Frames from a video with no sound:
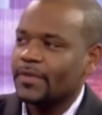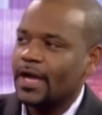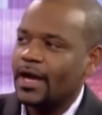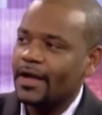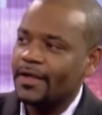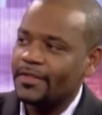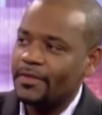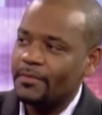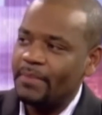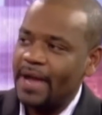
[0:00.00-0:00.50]

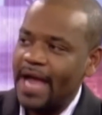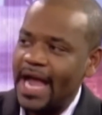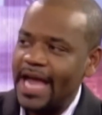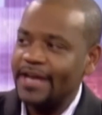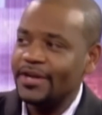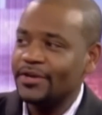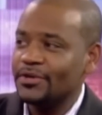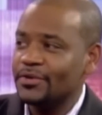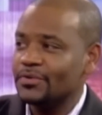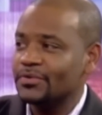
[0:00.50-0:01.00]
The
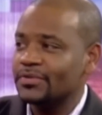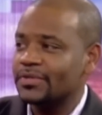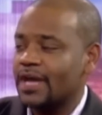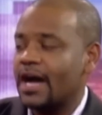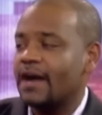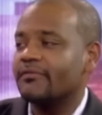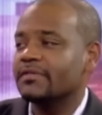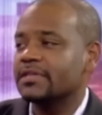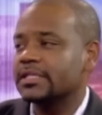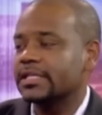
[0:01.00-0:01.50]
bad news,
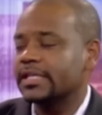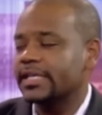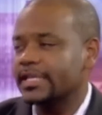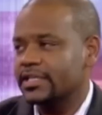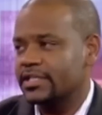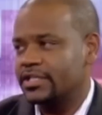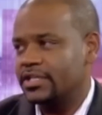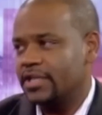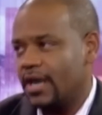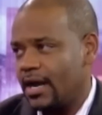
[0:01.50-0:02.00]
obviously,
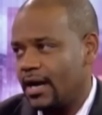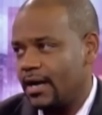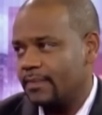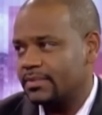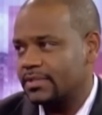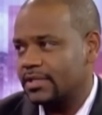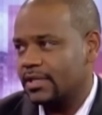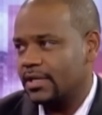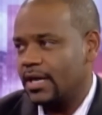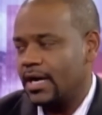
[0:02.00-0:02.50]
is jobs.